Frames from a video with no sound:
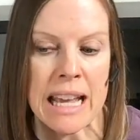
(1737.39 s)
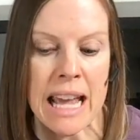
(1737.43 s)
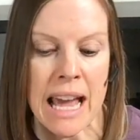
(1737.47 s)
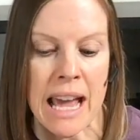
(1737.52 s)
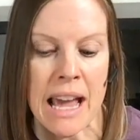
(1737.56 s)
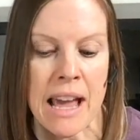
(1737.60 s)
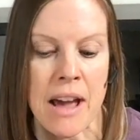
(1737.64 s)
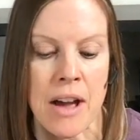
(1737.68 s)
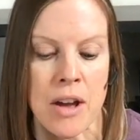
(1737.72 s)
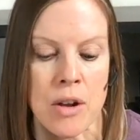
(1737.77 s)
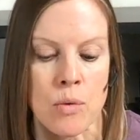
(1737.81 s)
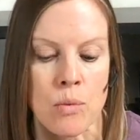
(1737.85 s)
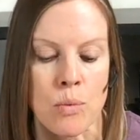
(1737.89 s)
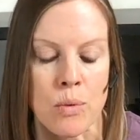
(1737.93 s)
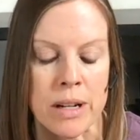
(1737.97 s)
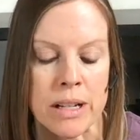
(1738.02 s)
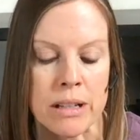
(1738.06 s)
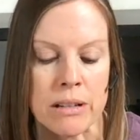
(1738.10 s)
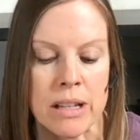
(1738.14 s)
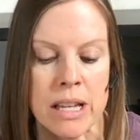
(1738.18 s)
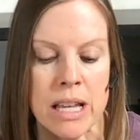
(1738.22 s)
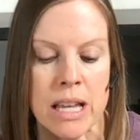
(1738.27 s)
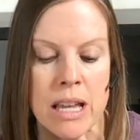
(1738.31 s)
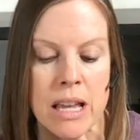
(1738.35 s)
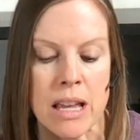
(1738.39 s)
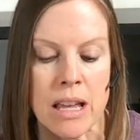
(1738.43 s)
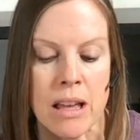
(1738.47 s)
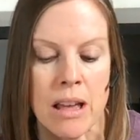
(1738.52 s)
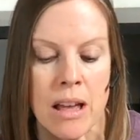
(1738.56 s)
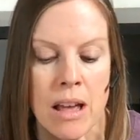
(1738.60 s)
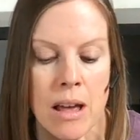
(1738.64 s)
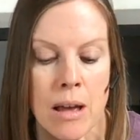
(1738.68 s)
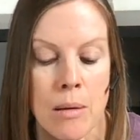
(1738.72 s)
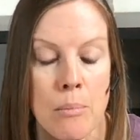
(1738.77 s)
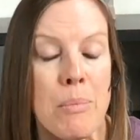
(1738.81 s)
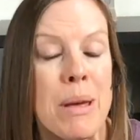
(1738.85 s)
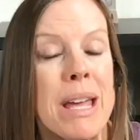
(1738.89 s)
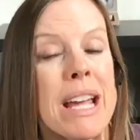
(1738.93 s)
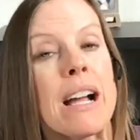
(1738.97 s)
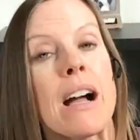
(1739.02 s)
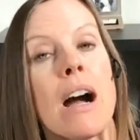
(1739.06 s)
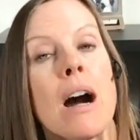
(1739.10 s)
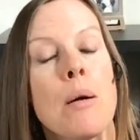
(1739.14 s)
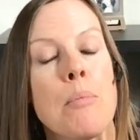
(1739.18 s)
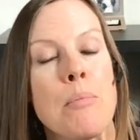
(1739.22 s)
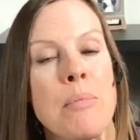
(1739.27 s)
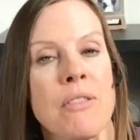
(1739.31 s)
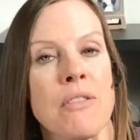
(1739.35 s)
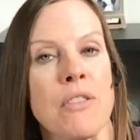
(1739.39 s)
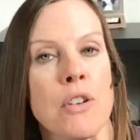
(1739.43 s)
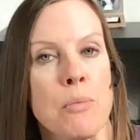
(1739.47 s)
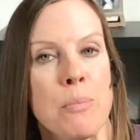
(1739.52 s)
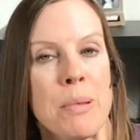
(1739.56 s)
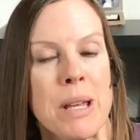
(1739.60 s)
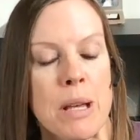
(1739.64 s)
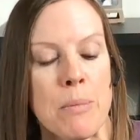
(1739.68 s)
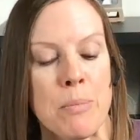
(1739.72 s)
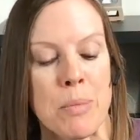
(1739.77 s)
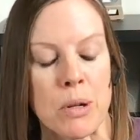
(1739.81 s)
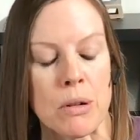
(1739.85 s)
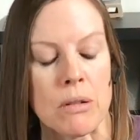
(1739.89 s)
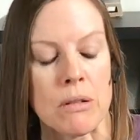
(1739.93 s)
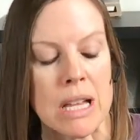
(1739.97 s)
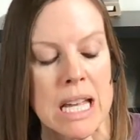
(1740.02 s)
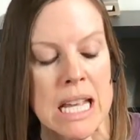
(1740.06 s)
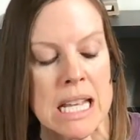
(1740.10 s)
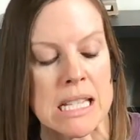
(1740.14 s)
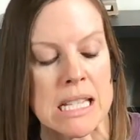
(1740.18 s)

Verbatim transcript: can really pick up for people